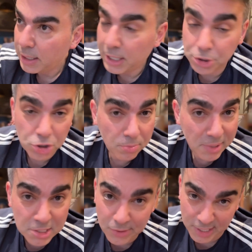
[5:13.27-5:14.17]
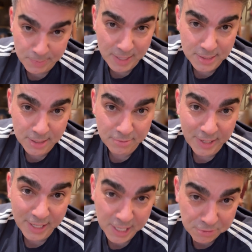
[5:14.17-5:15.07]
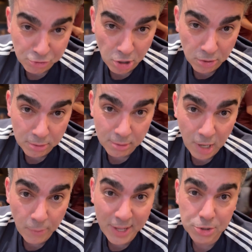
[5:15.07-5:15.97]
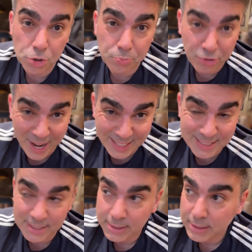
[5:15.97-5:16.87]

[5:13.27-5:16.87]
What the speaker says: It shouldn't be so expensive. In Heathrow, I went to Pret